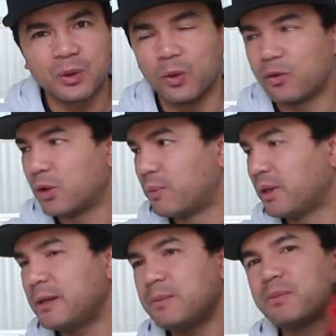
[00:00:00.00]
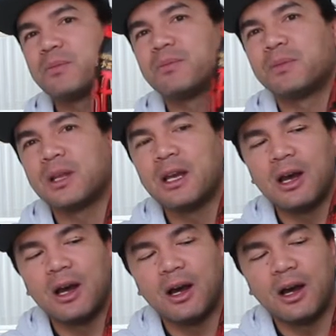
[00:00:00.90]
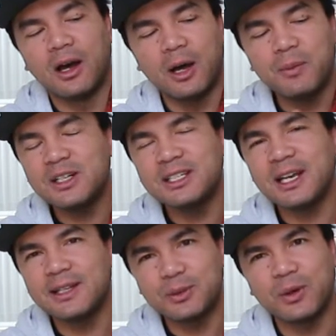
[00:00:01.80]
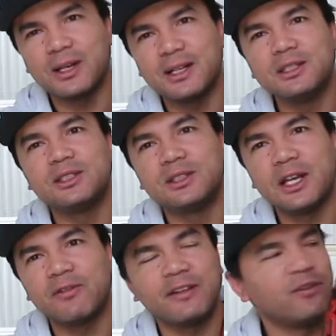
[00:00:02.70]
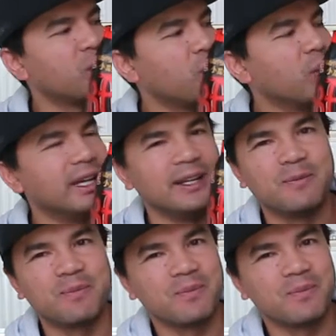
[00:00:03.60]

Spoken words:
or for the bin, I'm going to say this one is definitely for the win.